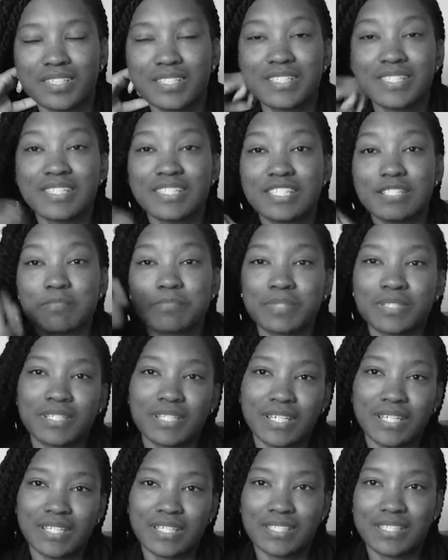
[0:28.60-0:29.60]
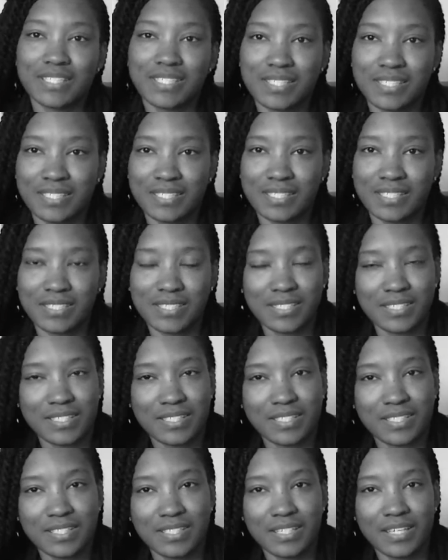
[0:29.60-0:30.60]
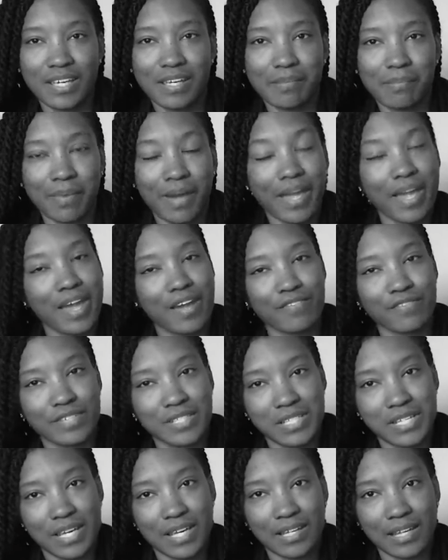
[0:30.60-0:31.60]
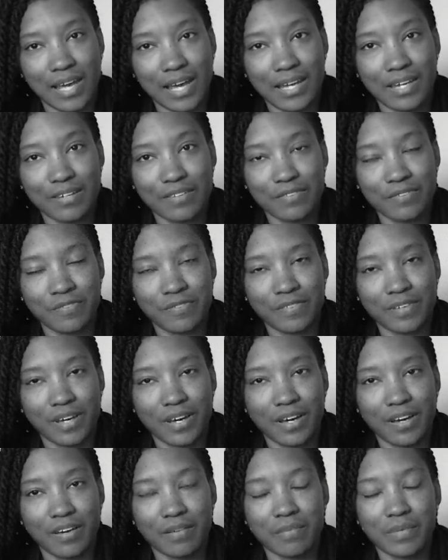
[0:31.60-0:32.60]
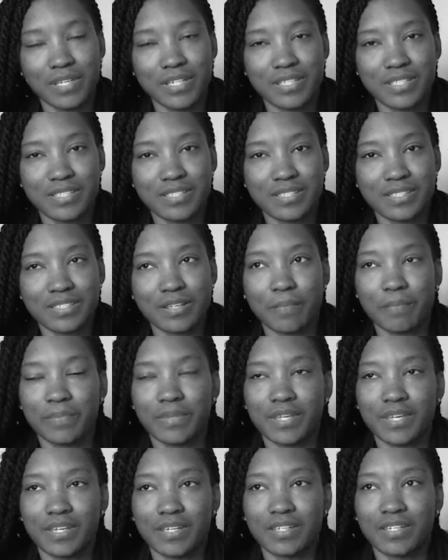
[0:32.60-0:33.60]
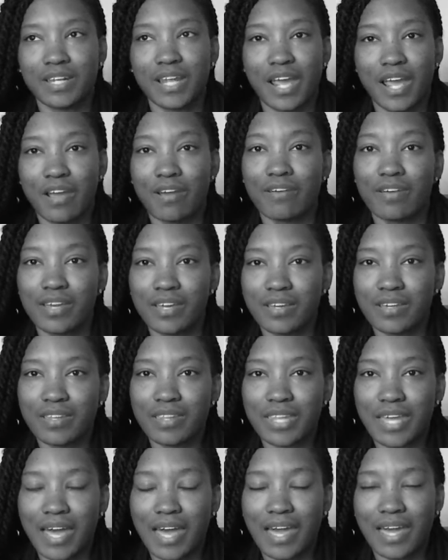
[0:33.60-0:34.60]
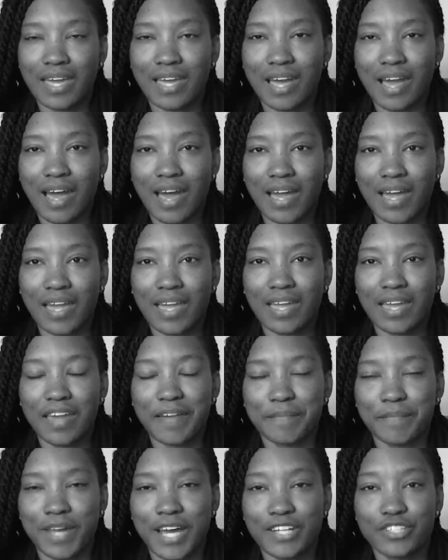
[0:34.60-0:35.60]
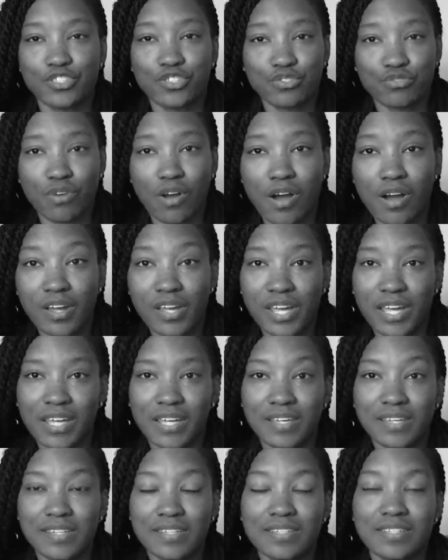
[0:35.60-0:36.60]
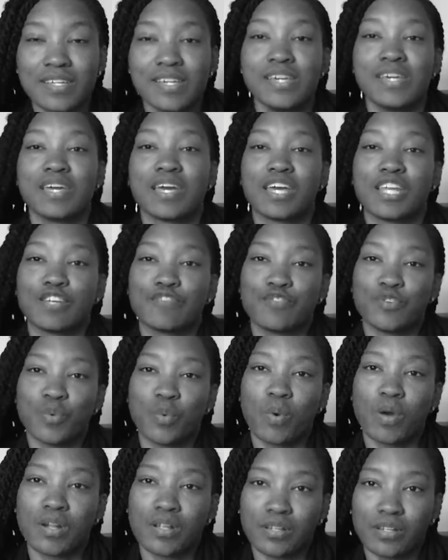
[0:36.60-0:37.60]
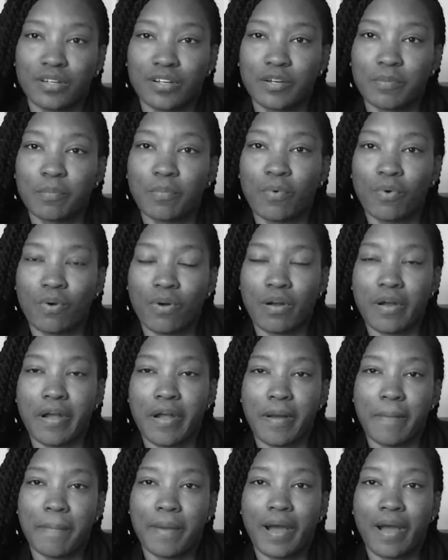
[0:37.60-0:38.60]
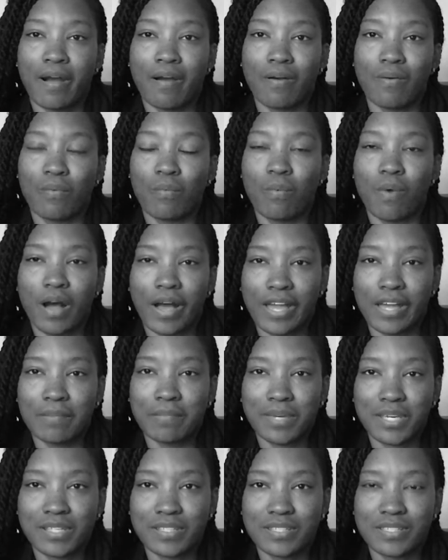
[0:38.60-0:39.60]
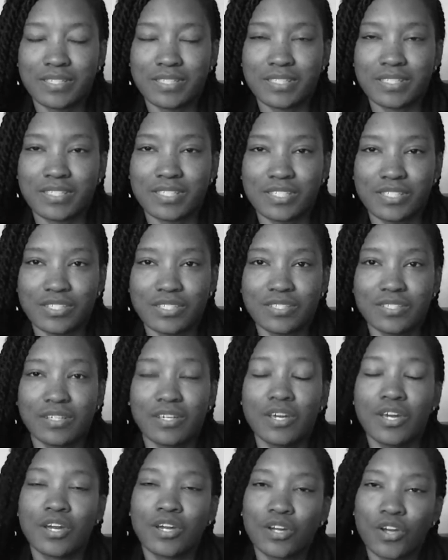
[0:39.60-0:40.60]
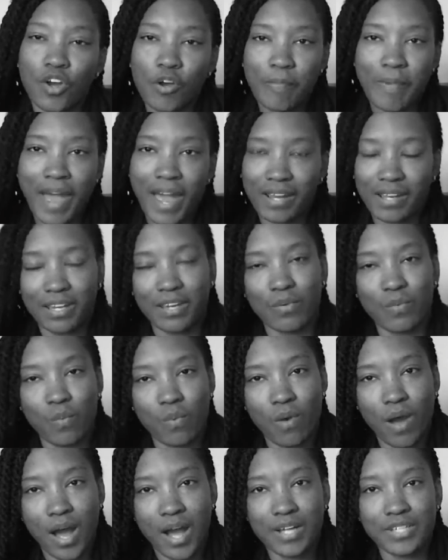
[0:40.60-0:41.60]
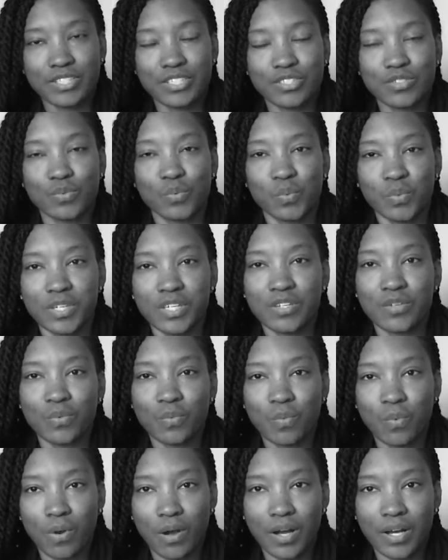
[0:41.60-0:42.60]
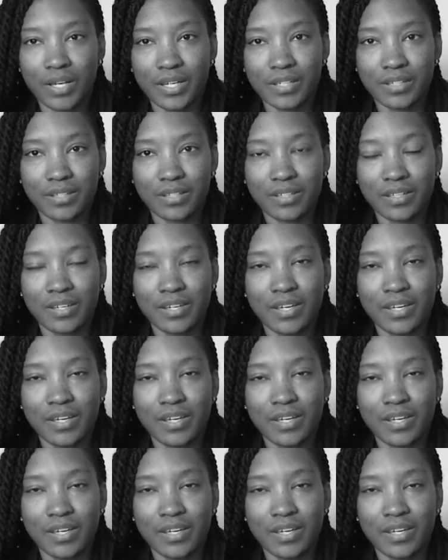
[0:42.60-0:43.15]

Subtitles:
discipline and consistency in my everyday life. It is something, an area that I am not strong in. And if you want to learn more about why I made this decision, go back and watch week 1.